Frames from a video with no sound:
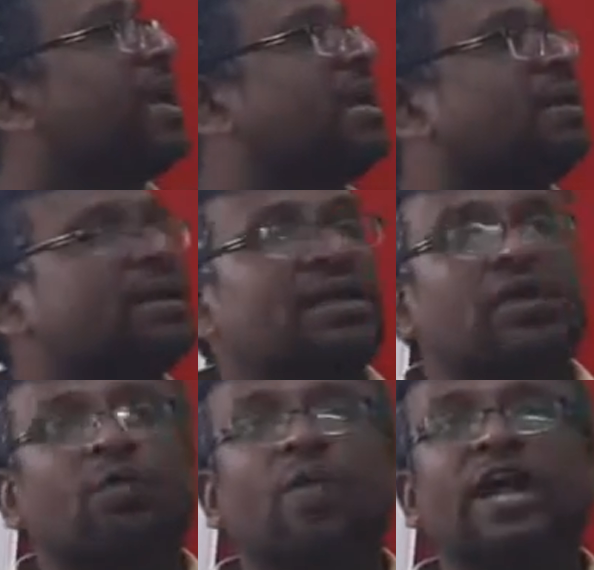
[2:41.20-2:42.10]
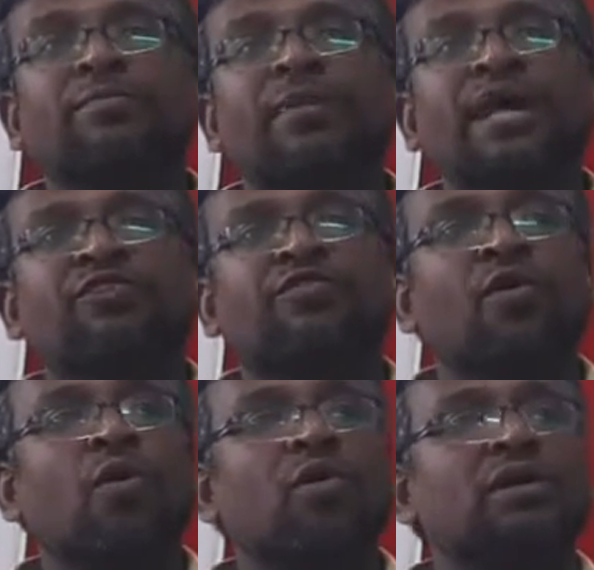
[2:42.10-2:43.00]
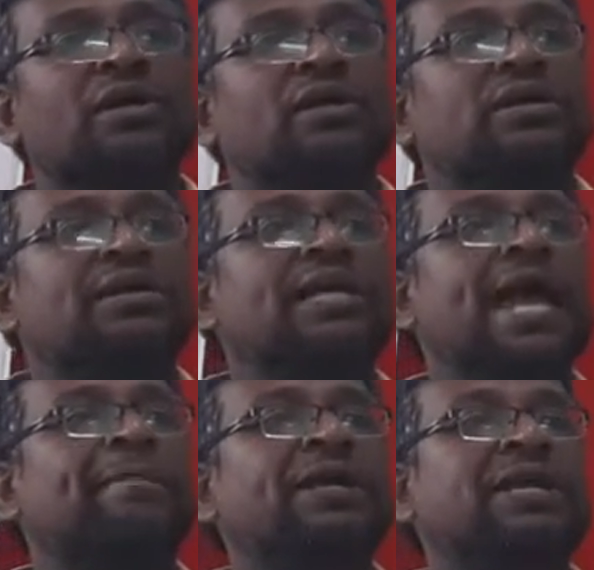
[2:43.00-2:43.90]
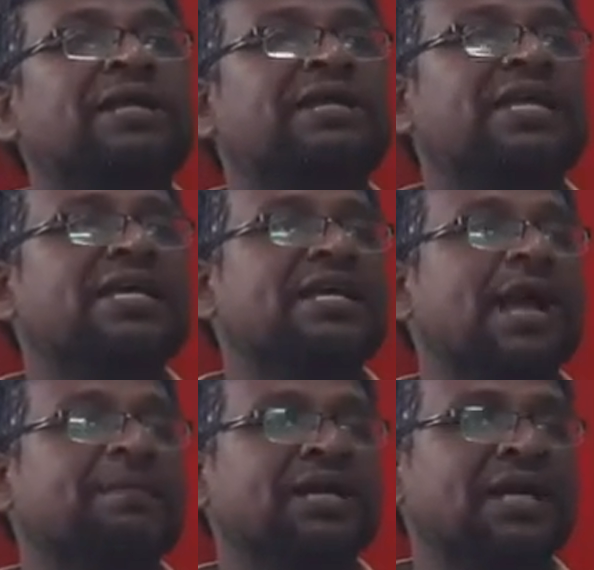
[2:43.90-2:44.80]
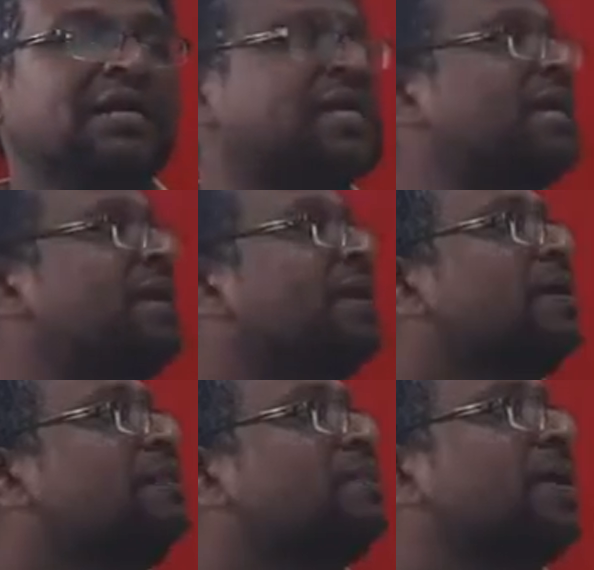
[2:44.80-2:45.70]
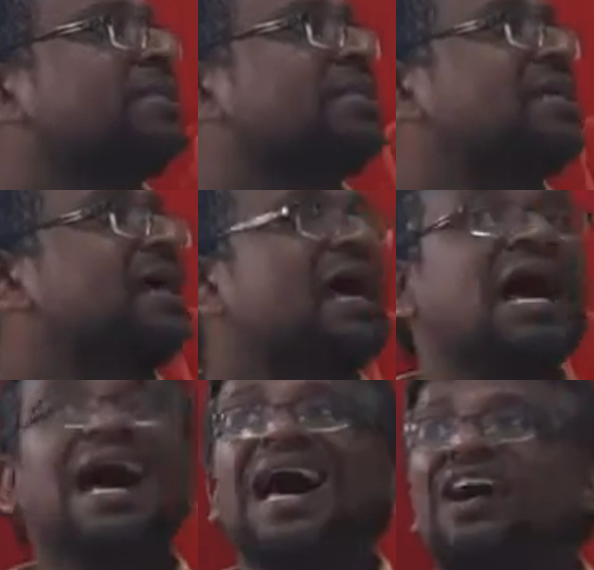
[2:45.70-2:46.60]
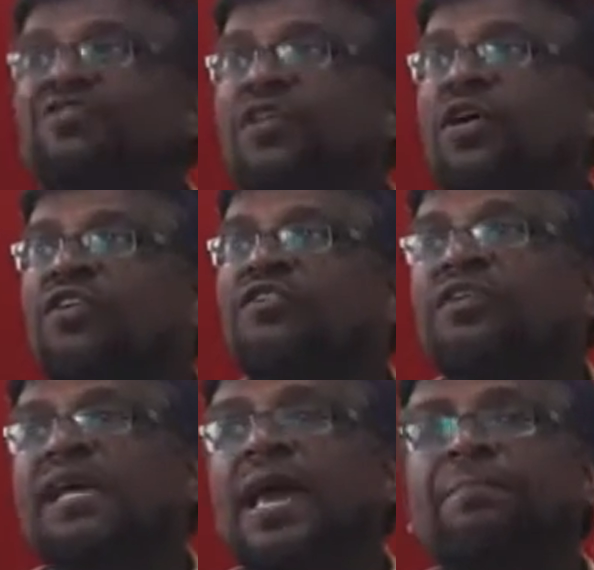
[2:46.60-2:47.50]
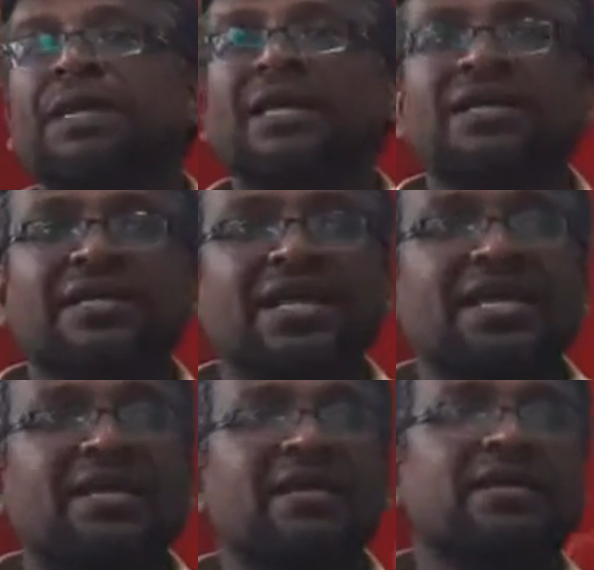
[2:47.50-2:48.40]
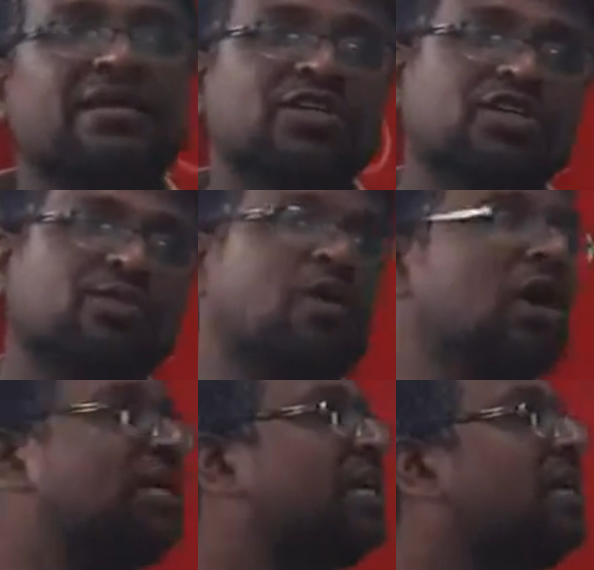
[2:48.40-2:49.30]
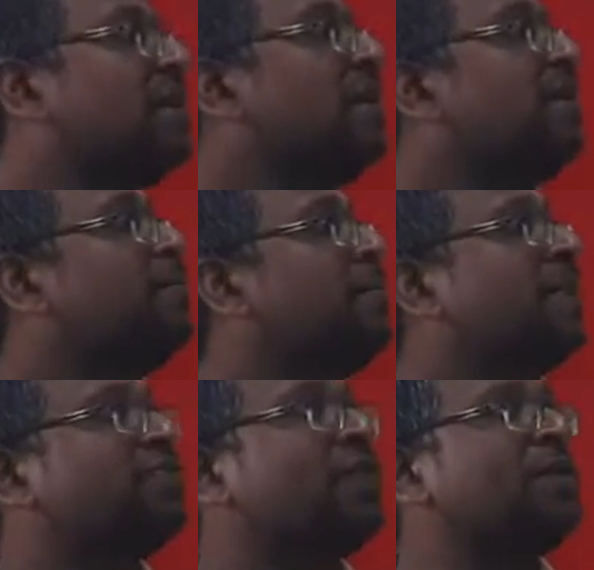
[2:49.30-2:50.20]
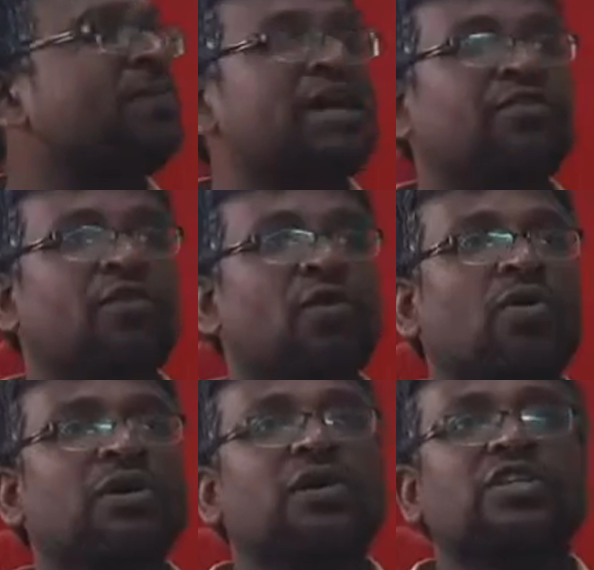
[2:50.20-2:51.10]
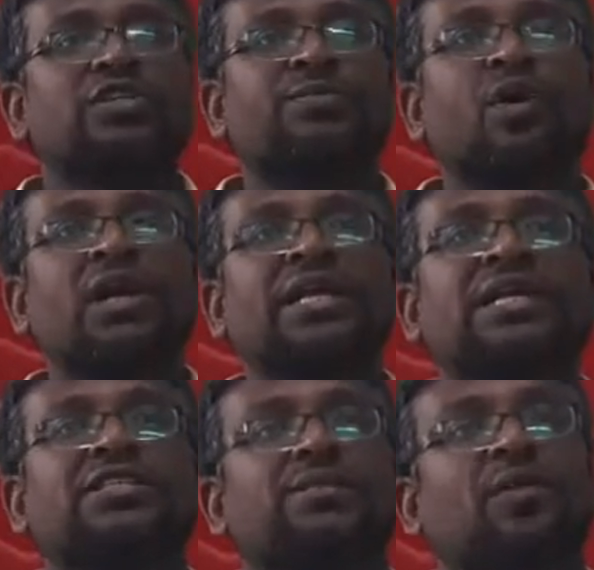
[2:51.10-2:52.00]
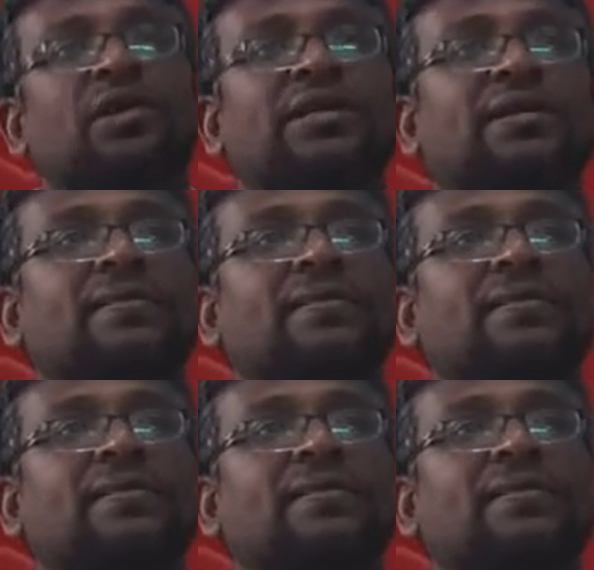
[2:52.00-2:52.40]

get 1 by 4 capital T plus half of capital T small t plus 1 by 4 small t small t.